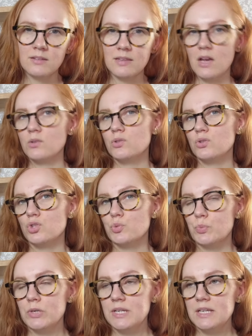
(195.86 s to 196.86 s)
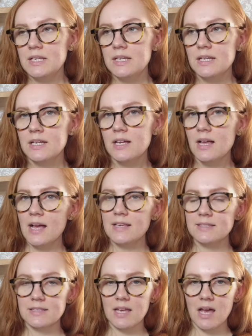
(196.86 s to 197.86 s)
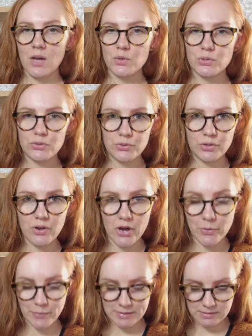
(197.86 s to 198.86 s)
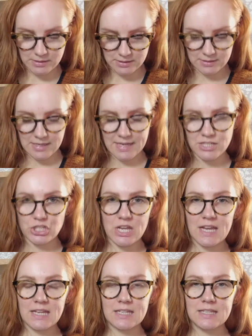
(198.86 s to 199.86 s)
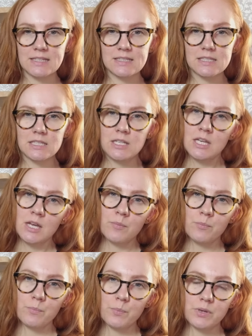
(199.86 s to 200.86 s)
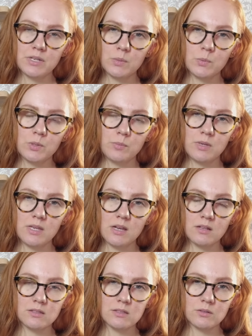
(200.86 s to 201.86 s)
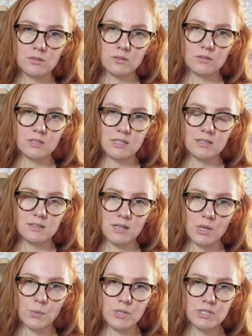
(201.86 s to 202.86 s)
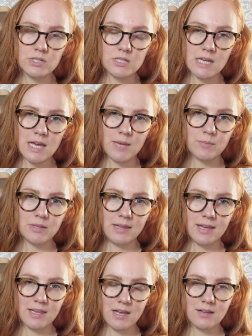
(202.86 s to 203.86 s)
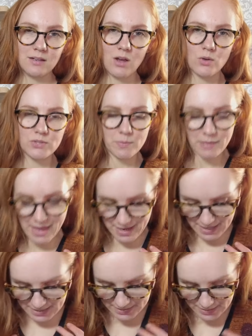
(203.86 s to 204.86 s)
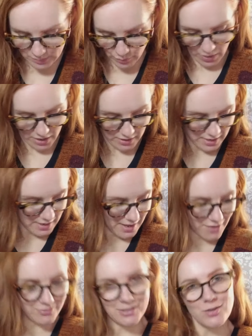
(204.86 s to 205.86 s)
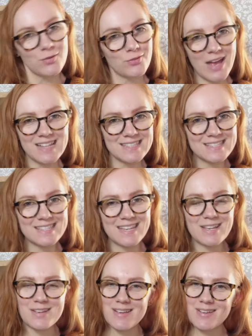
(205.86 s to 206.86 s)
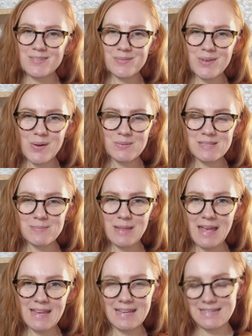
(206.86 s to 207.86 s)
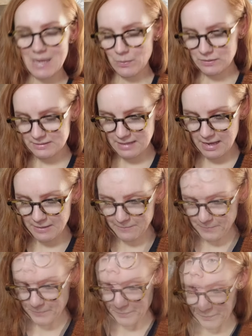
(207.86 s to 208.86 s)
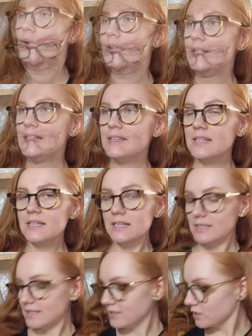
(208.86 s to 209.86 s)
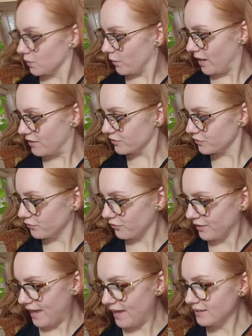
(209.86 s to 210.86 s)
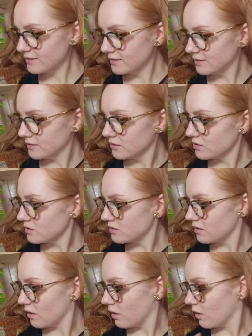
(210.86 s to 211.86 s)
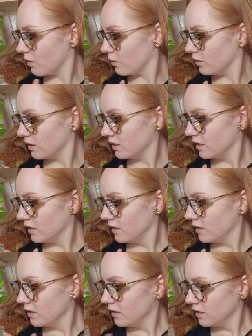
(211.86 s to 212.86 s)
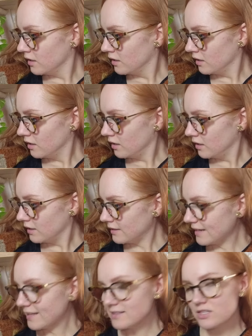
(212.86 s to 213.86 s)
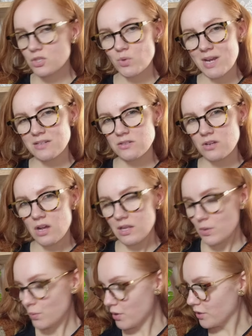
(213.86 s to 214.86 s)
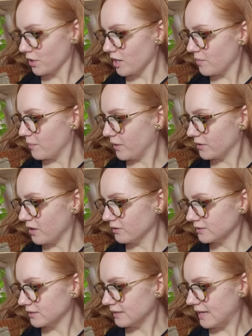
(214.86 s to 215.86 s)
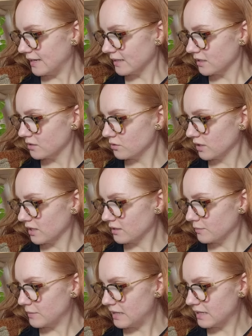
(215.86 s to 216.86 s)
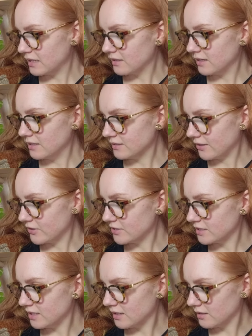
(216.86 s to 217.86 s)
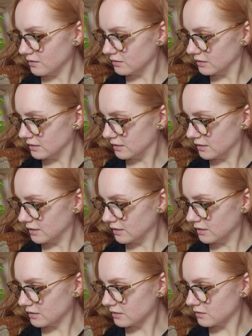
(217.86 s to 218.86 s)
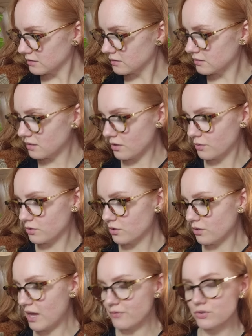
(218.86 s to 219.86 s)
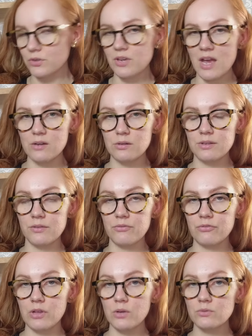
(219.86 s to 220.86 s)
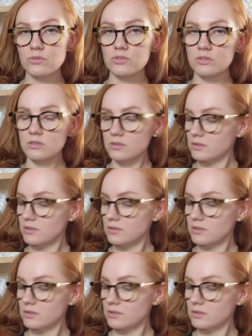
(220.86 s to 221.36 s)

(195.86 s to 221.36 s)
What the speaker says: now to spring, as an outer garment, like a jacket. But it will be also good in the winter time, like a cozy blanket, but a very fancy cozy blanket, I will say. You're knitting the squares flat, so like in stranded color work, but also like you can make intarsia, so you don't have to carry the floats